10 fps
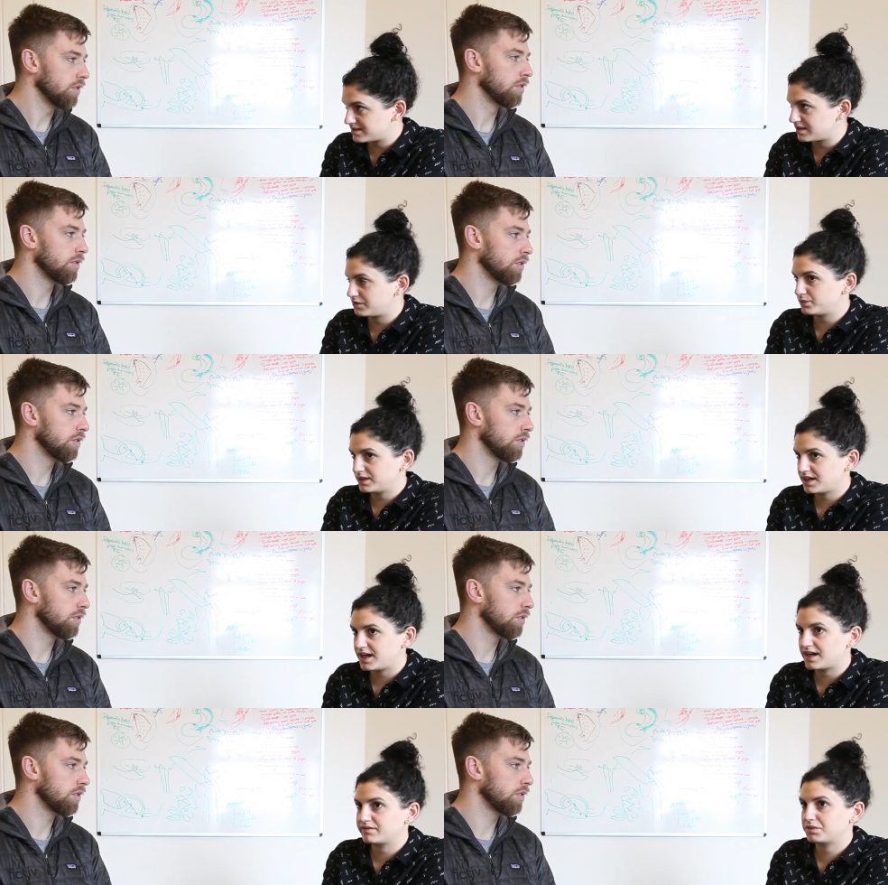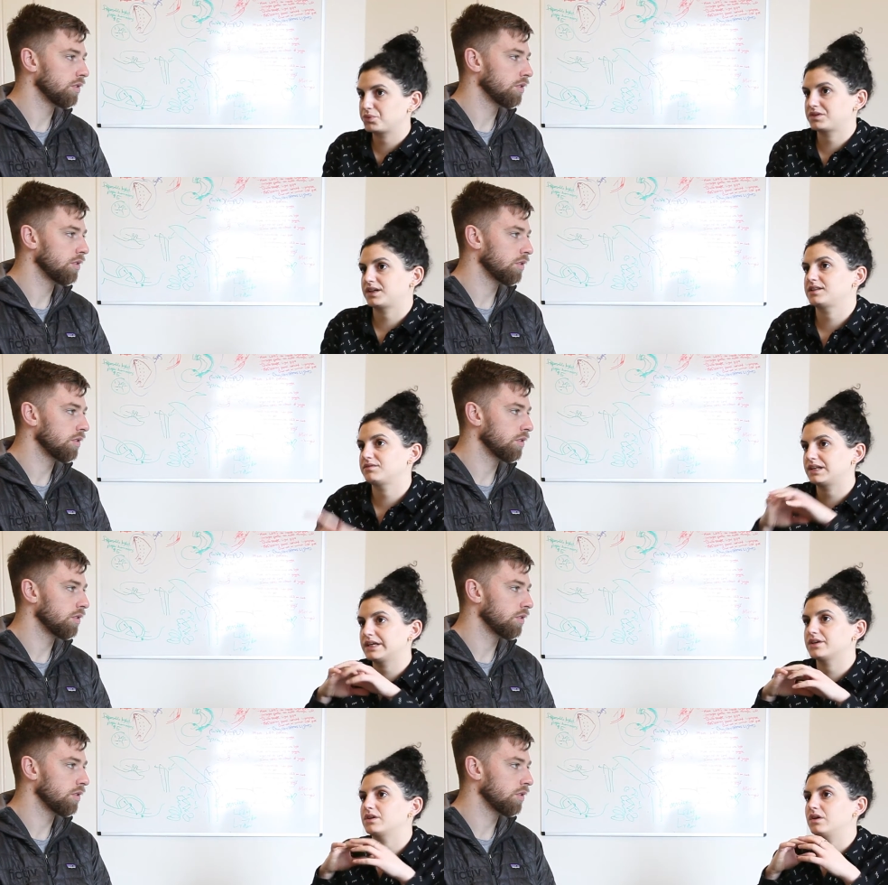Speaker 1: that we have a protective
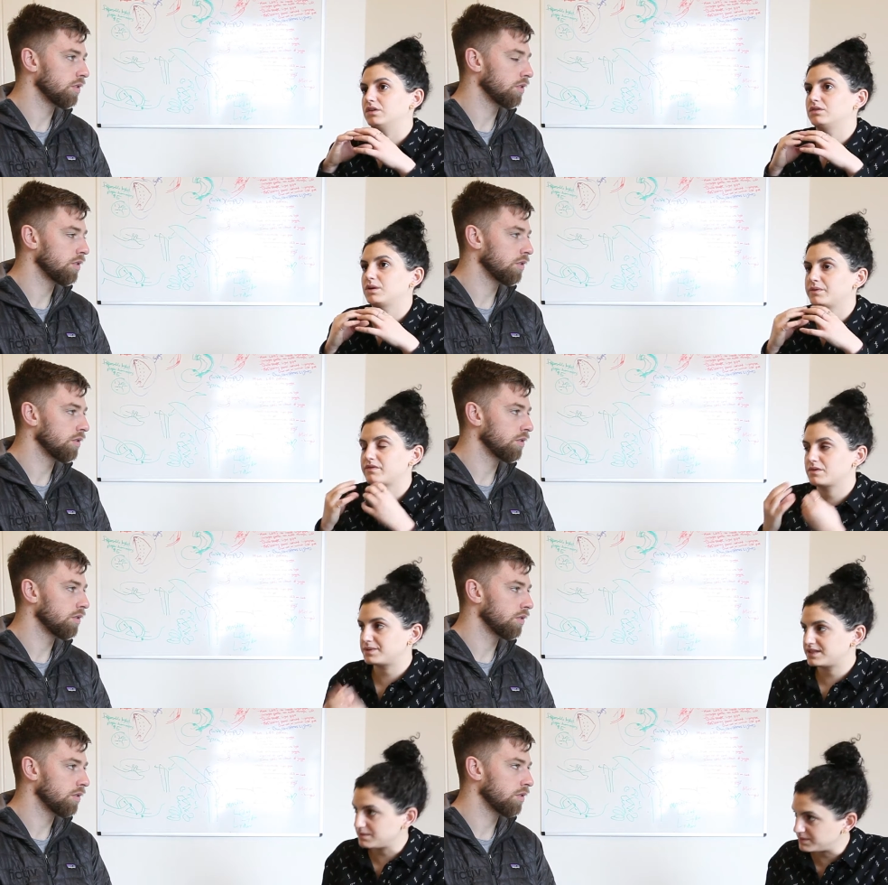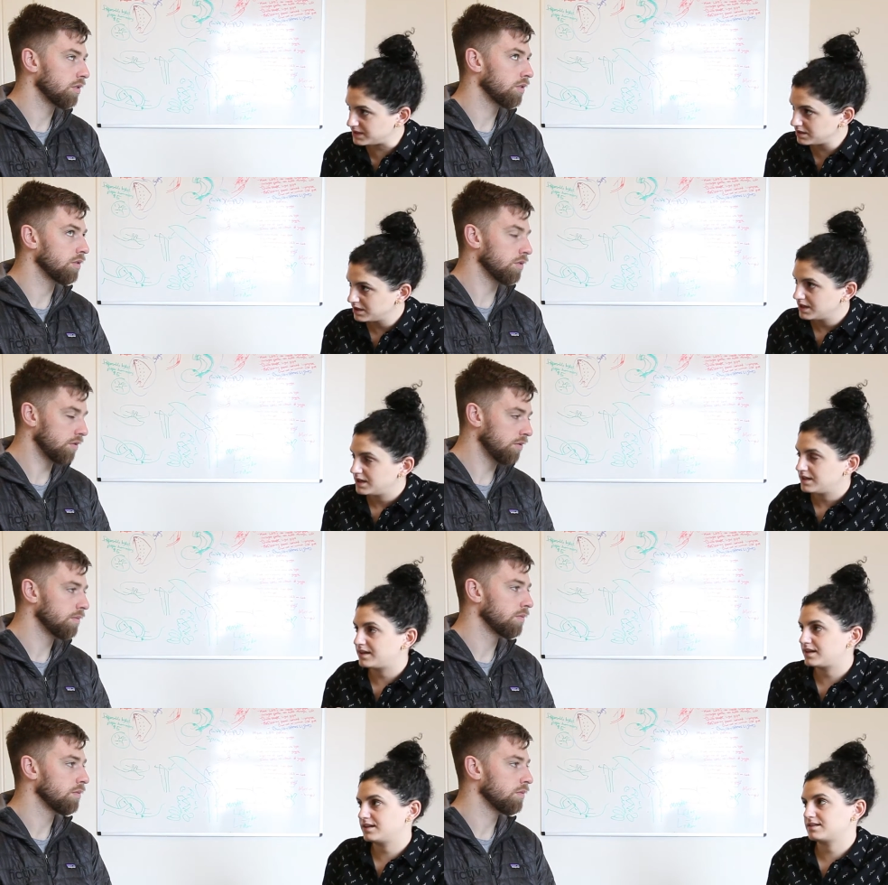layer on top of the PCB mm-hmm.
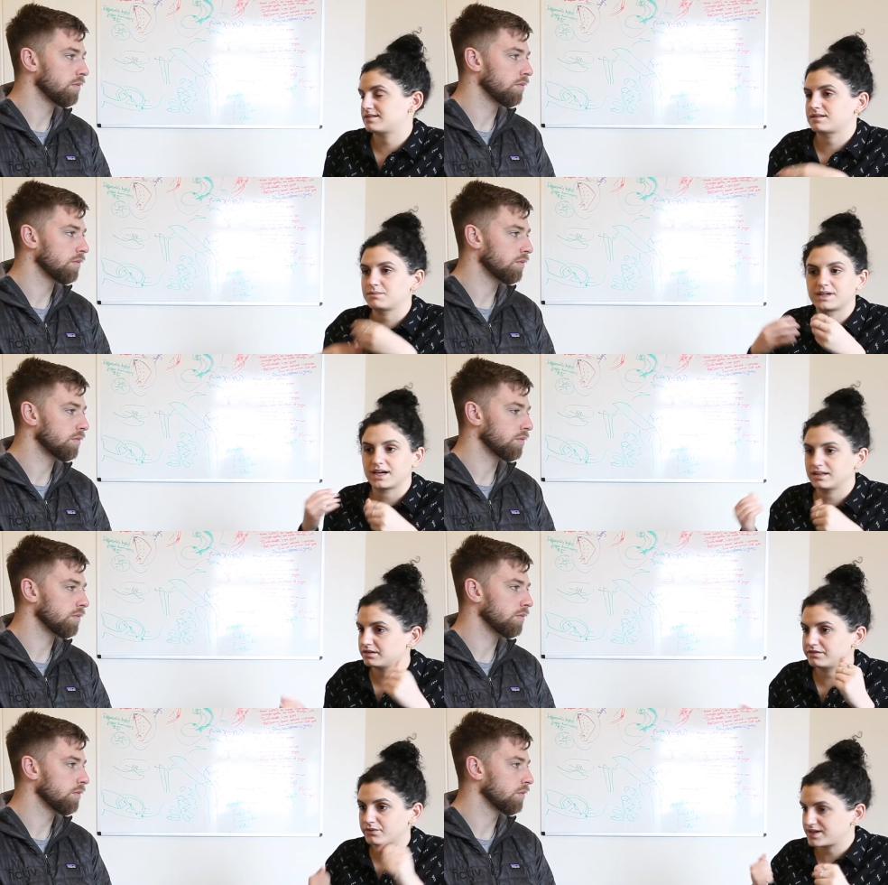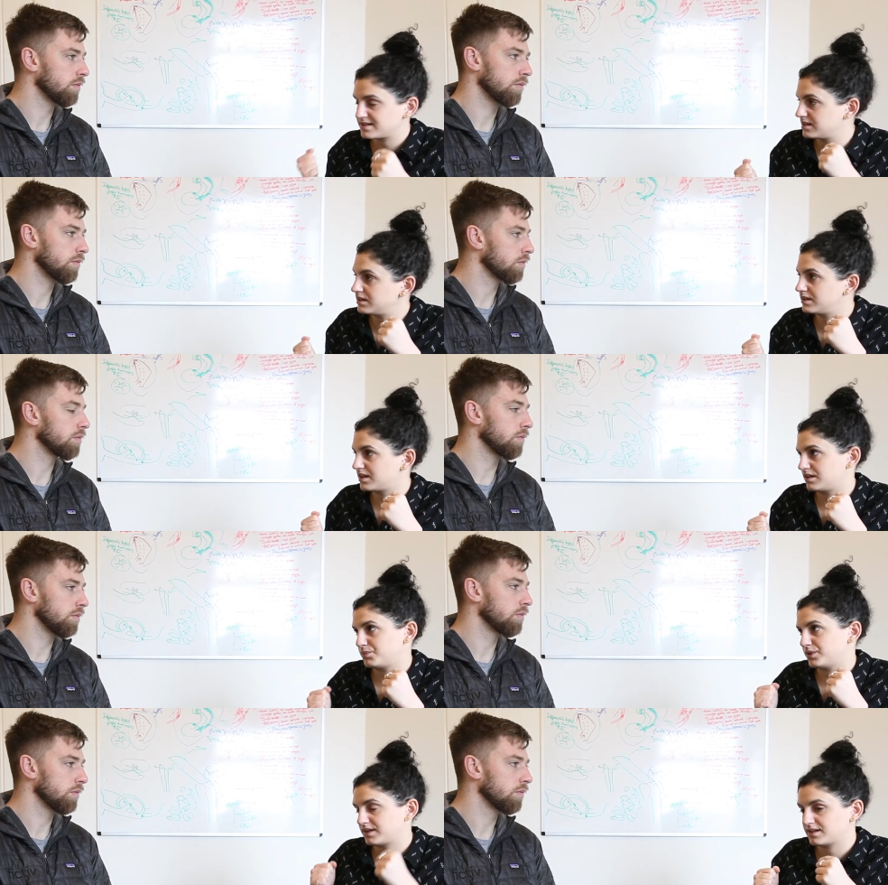that is some kind of resin that mm-hmm.
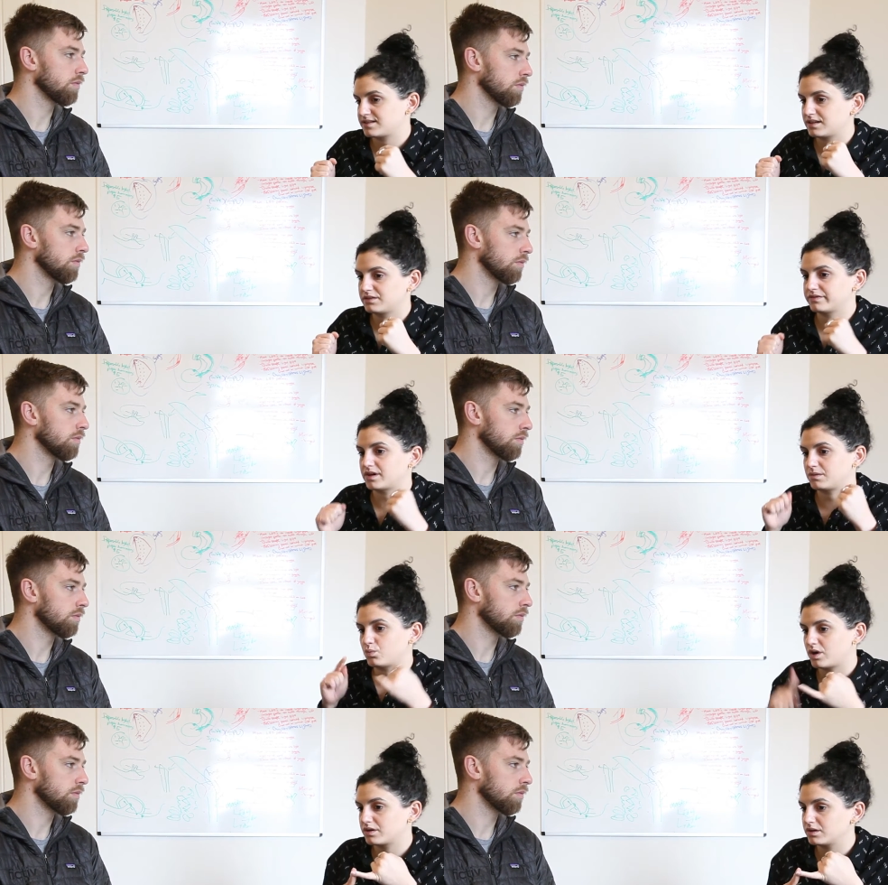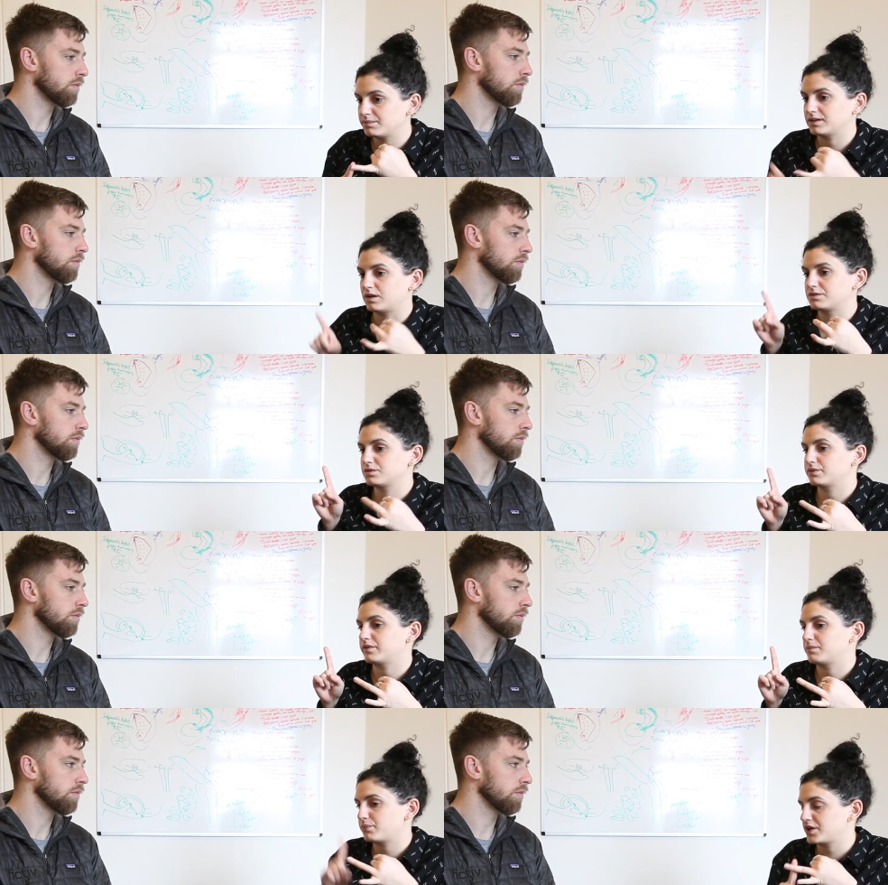protects it from water but also
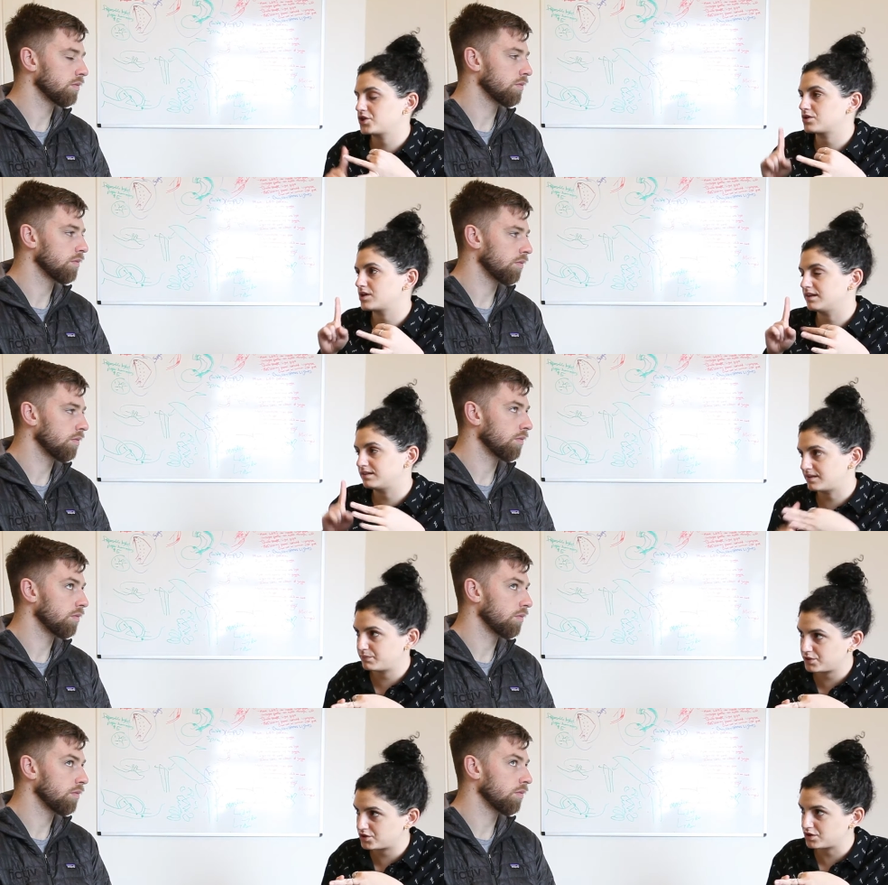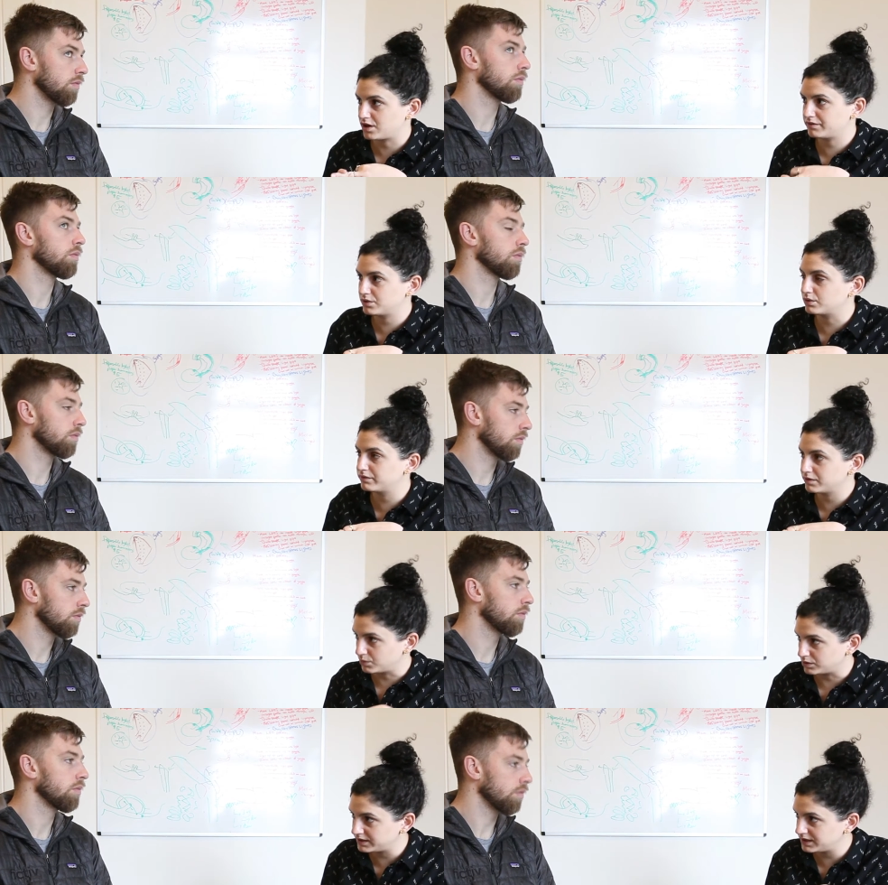from pressure and temperature of the
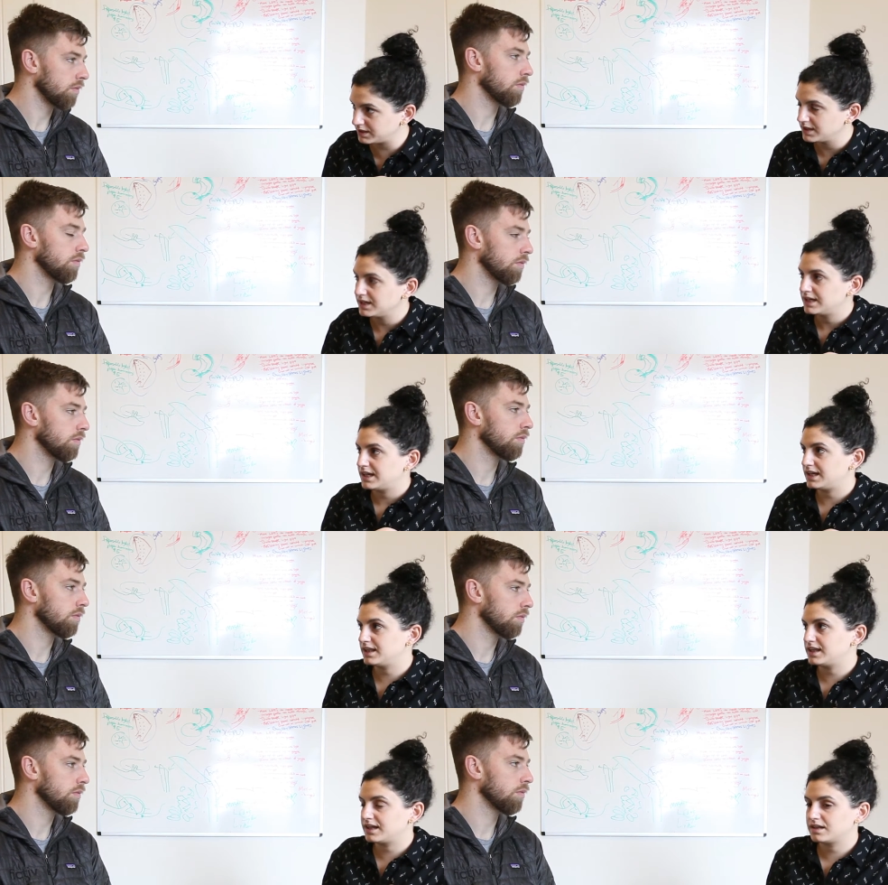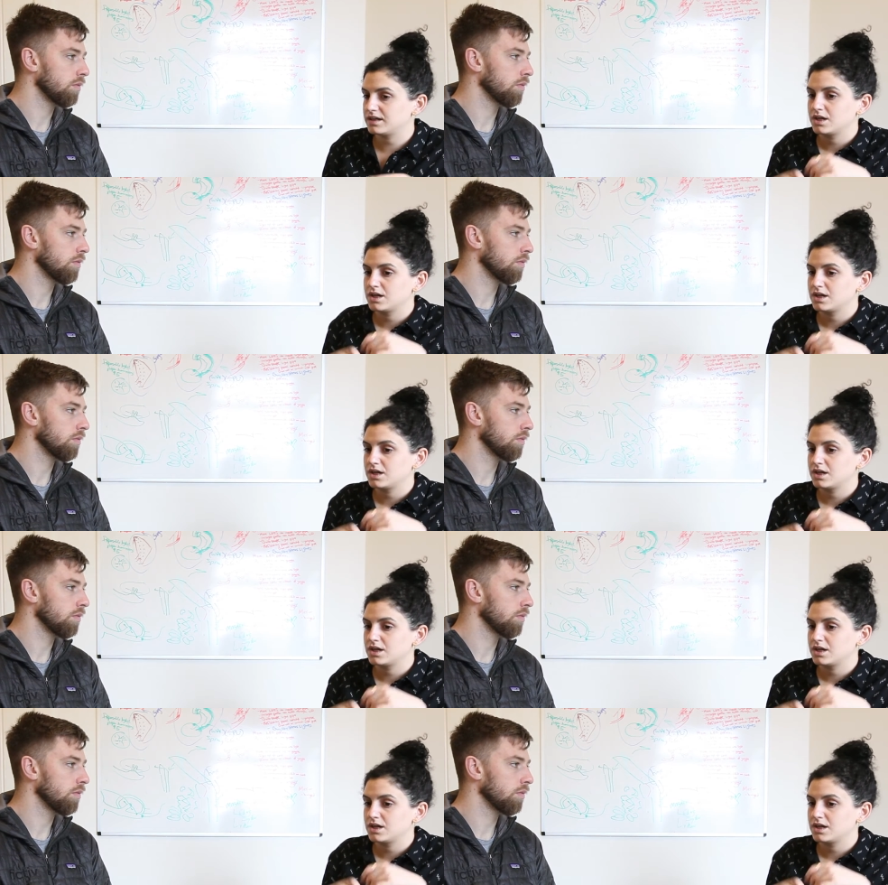overmolding. Mm-hmm. And then